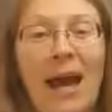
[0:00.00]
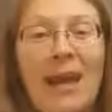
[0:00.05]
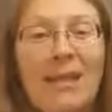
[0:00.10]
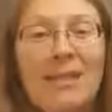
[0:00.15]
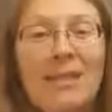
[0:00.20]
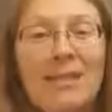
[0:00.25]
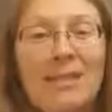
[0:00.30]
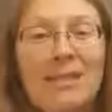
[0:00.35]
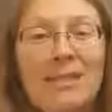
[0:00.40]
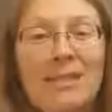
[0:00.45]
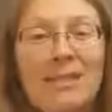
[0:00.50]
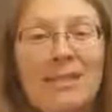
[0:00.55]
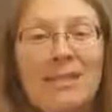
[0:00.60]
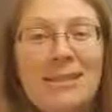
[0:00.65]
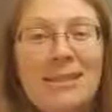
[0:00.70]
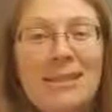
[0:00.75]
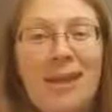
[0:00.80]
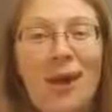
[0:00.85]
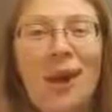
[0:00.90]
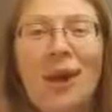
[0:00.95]
his
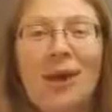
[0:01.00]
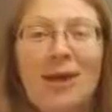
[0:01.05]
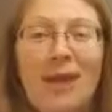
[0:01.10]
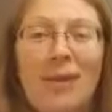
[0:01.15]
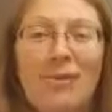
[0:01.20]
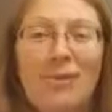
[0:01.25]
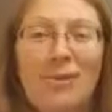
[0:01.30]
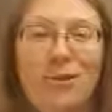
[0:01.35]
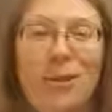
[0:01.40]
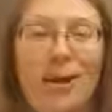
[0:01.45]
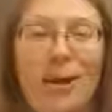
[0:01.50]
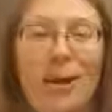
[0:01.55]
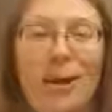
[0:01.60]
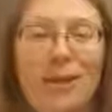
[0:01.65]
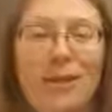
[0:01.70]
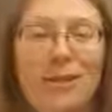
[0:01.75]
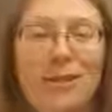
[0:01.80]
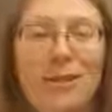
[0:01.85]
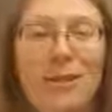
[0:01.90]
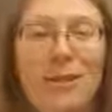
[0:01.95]
heart after
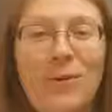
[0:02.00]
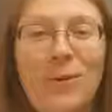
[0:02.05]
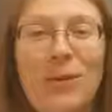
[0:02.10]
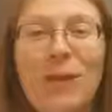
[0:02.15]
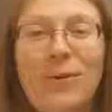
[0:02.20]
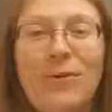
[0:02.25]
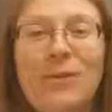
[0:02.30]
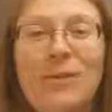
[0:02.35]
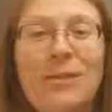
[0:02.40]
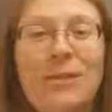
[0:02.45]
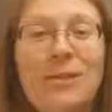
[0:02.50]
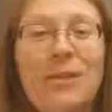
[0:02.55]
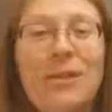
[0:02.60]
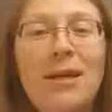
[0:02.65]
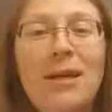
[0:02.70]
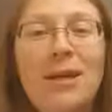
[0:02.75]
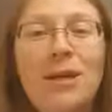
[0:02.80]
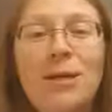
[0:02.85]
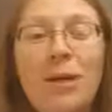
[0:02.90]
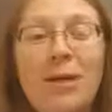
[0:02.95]
God, and so he was
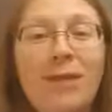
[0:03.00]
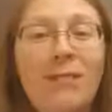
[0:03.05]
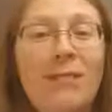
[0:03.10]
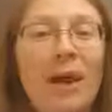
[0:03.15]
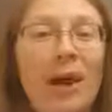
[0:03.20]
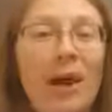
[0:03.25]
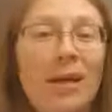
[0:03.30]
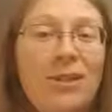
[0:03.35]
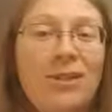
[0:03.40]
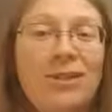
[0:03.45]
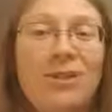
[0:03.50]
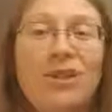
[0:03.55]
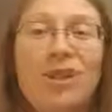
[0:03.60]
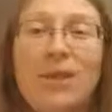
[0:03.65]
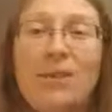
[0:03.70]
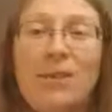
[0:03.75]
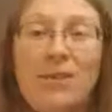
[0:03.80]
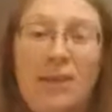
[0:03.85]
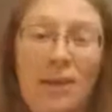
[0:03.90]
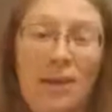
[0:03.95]
one of God's
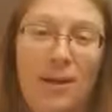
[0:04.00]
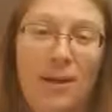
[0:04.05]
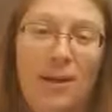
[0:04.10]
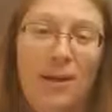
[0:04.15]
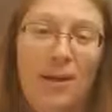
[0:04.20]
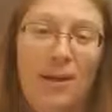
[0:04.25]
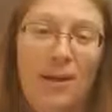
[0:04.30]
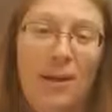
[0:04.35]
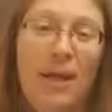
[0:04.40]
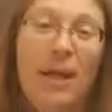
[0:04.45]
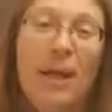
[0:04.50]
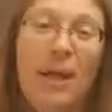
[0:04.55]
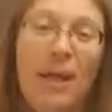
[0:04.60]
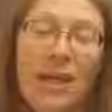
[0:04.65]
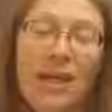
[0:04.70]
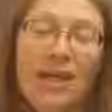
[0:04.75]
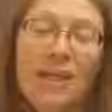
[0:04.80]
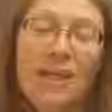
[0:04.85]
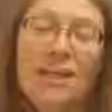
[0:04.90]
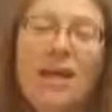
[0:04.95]
chosen
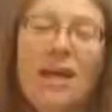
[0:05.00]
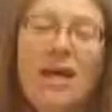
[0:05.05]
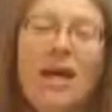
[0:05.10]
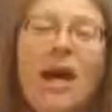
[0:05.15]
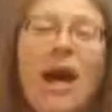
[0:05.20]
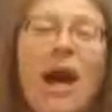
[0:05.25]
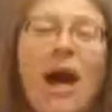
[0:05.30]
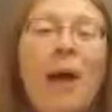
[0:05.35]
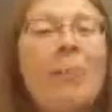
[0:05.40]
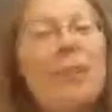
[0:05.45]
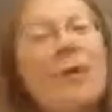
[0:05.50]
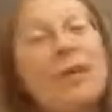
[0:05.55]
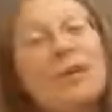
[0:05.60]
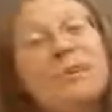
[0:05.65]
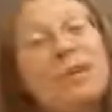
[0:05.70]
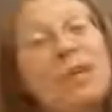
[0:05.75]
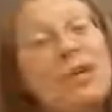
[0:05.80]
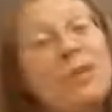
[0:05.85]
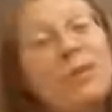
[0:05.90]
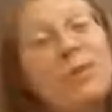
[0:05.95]
kings, but he
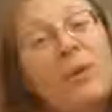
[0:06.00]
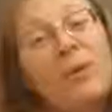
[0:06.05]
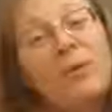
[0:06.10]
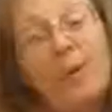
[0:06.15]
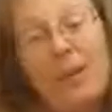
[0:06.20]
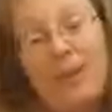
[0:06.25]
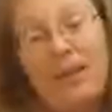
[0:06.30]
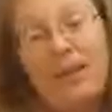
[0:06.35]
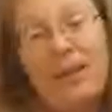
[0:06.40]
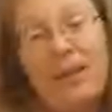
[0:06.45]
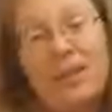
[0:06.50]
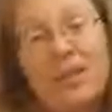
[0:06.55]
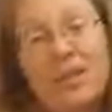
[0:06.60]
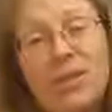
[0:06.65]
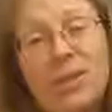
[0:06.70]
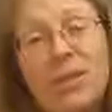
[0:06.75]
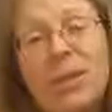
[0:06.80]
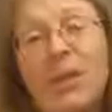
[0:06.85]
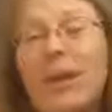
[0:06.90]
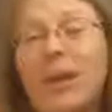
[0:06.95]
was also imperfect.
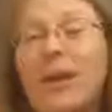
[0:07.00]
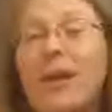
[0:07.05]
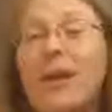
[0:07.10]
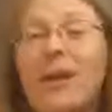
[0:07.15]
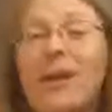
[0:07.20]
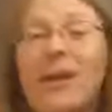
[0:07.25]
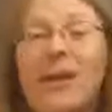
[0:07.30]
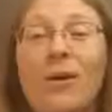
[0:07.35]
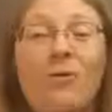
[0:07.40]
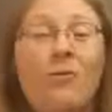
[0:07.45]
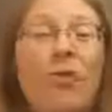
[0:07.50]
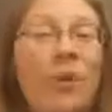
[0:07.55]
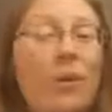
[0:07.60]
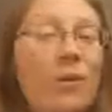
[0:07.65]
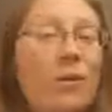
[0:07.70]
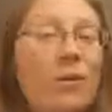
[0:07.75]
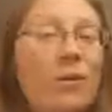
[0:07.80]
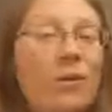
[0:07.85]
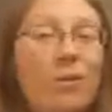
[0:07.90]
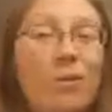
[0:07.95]
So he
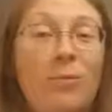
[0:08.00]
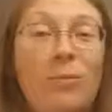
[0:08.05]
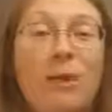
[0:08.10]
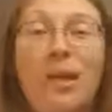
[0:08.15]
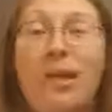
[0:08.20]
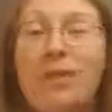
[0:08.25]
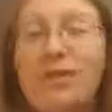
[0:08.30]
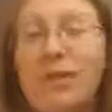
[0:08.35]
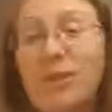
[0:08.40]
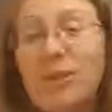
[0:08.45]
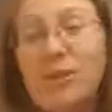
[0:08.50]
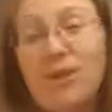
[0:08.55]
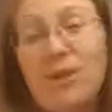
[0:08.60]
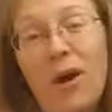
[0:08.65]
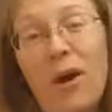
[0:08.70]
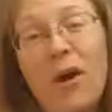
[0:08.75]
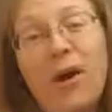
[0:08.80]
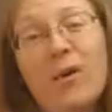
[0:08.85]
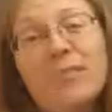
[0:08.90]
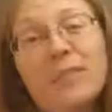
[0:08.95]
wrote so many of our
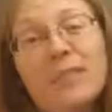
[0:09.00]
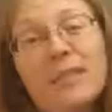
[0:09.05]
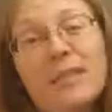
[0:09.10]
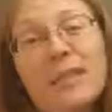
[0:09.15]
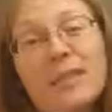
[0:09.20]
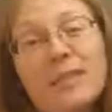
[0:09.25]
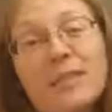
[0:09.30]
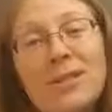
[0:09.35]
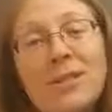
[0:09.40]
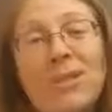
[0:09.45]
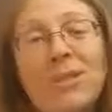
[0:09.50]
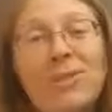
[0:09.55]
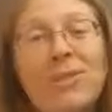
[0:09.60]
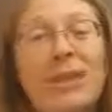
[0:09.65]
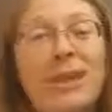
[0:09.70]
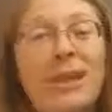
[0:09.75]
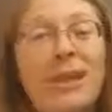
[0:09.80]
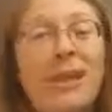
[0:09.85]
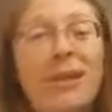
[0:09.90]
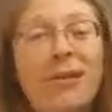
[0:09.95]
psalms, and so when
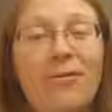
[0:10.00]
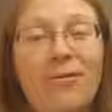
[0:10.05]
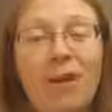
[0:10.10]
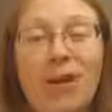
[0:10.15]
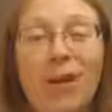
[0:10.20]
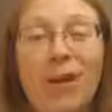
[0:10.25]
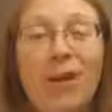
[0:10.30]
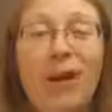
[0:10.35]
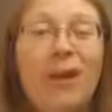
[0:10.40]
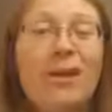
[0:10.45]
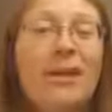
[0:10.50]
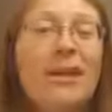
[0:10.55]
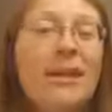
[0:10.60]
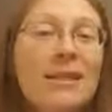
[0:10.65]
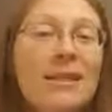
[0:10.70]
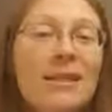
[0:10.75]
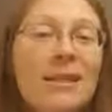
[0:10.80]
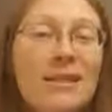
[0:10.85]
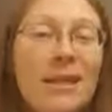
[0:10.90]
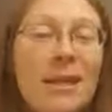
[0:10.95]
we think of our
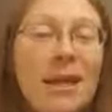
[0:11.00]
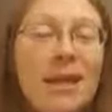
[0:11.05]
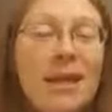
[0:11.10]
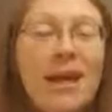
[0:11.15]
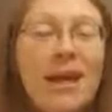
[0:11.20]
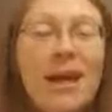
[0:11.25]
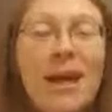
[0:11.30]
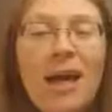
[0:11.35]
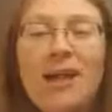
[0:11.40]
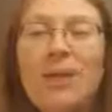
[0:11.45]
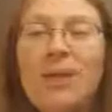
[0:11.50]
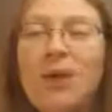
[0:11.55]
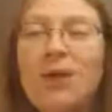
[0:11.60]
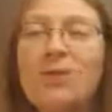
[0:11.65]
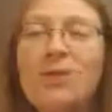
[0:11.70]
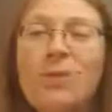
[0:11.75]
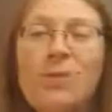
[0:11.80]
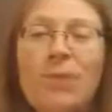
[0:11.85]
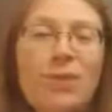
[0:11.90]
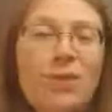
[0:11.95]
artists and
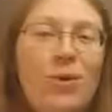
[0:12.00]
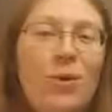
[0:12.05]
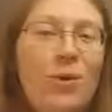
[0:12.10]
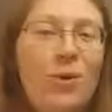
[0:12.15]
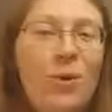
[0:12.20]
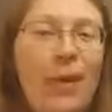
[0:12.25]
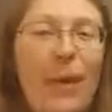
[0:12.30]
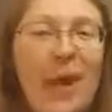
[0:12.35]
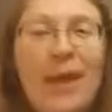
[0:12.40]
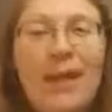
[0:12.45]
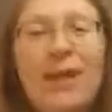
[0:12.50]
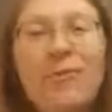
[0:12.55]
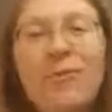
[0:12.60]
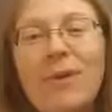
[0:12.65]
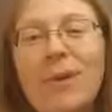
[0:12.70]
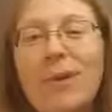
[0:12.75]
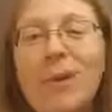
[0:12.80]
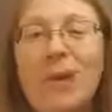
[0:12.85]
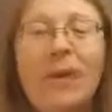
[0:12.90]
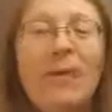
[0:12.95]
those who are so creative,
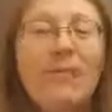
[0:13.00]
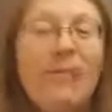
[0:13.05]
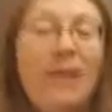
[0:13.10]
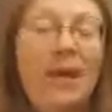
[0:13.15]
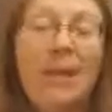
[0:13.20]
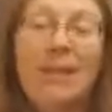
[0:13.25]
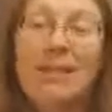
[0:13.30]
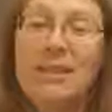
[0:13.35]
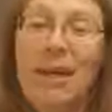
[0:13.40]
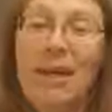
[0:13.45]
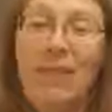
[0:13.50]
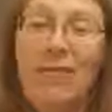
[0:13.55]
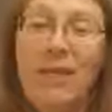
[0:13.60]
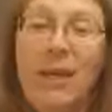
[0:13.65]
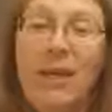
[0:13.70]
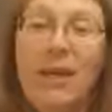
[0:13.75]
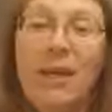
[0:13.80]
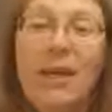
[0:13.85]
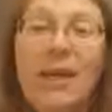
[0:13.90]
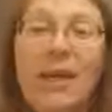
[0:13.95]
we think of King
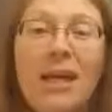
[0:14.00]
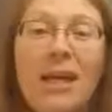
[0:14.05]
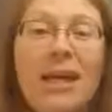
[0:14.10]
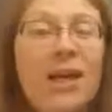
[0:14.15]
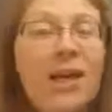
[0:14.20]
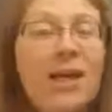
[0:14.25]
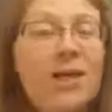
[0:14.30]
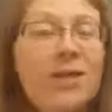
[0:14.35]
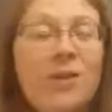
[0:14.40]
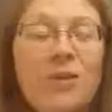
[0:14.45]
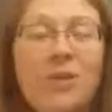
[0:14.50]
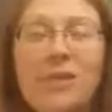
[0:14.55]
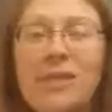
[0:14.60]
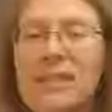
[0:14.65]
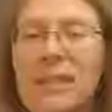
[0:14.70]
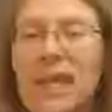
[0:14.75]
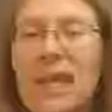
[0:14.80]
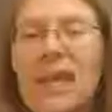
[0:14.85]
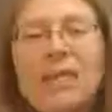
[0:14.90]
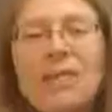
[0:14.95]
David. He also
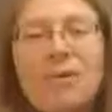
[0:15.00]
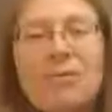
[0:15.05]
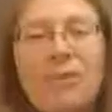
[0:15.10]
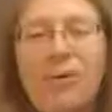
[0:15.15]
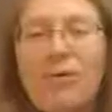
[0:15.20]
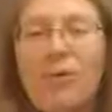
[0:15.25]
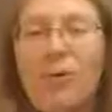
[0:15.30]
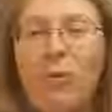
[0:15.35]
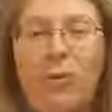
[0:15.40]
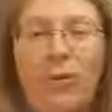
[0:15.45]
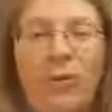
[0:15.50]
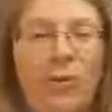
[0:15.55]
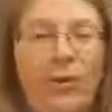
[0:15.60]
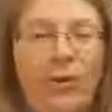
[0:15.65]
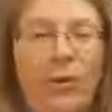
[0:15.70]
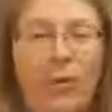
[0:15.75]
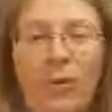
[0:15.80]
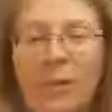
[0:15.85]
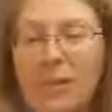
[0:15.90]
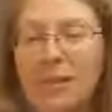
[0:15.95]
danced before the
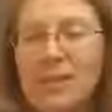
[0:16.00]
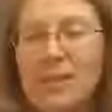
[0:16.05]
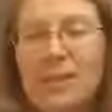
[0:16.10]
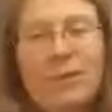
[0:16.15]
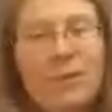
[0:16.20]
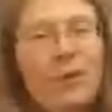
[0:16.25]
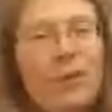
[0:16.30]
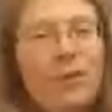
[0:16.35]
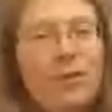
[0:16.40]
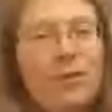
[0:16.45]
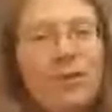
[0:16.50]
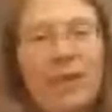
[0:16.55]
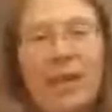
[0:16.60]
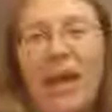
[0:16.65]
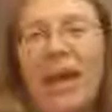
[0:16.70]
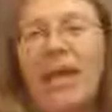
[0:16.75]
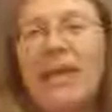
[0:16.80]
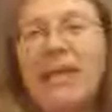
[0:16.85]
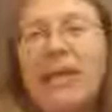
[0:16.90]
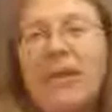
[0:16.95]
Lord, something
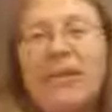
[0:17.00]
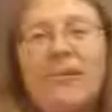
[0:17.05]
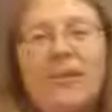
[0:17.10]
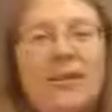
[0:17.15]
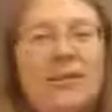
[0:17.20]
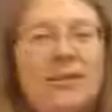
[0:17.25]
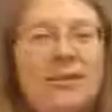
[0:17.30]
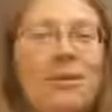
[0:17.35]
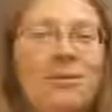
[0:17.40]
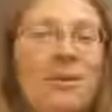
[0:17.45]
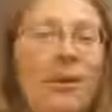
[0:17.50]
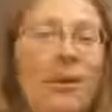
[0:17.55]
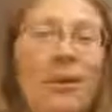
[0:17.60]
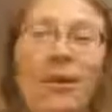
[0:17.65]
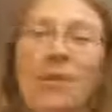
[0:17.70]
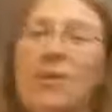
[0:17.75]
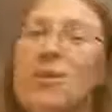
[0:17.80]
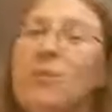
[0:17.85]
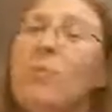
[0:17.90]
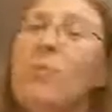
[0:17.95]
creative and something
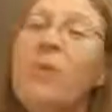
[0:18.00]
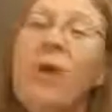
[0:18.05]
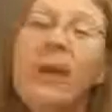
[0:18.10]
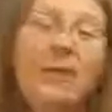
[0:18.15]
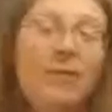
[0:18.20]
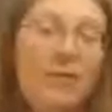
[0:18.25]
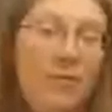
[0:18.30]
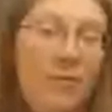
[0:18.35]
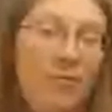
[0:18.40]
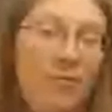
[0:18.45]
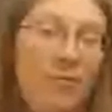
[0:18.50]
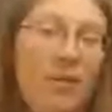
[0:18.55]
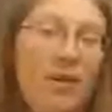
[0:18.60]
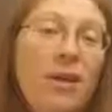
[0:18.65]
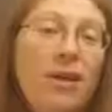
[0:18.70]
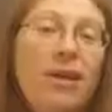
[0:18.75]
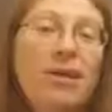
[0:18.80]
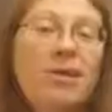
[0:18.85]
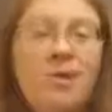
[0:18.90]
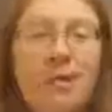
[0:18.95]
expressive
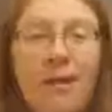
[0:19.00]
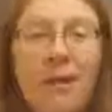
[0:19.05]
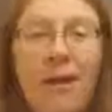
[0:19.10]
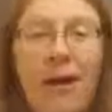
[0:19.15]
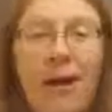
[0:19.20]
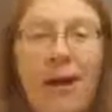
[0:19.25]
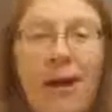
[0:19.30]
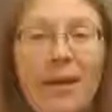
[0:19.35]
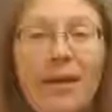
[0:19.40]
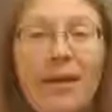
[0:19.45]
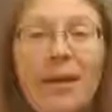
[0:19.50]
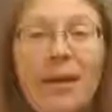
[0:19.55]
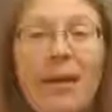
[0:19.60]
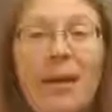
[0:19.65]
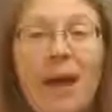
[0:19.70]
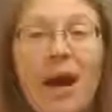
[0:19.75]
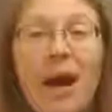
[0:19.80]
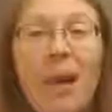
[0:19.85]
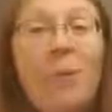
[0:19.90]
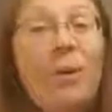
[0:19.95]
to God.
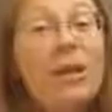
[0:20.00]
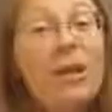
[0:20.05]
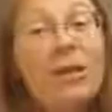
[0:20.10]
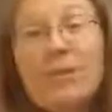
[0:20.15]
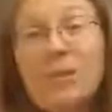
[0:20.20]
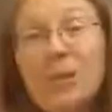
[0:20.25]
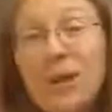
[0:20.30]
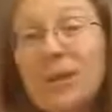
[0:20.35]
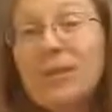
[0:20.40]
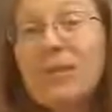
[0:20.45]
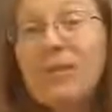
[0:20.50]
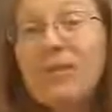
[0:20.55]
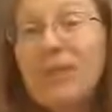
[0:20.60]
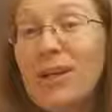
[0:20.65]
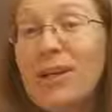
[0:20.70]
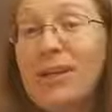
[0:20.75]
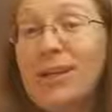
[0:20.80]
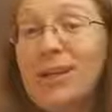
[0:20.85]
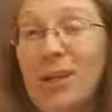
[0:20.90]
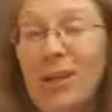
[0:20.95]
But he was also
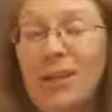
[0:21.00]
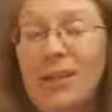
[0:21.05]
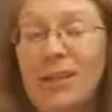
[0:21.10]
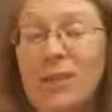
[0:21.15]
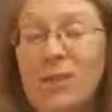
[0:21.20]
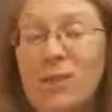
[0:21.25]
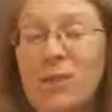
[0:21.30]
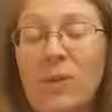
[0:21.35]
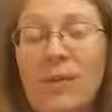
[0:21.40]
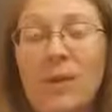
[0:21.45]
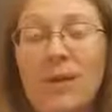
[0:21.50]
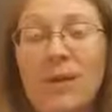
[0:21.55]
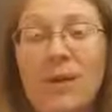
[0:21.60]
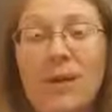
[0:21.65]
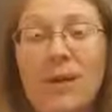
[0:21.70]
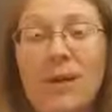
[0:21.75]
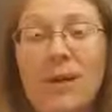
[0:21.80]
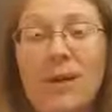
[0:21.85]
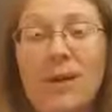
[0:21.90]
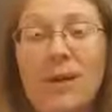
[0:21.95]
very jealous. We know
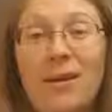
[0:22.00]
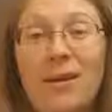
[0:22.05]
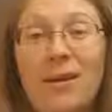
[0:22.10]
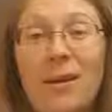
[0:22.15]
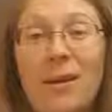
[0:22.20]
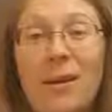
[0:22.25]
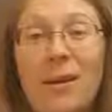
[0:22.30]
the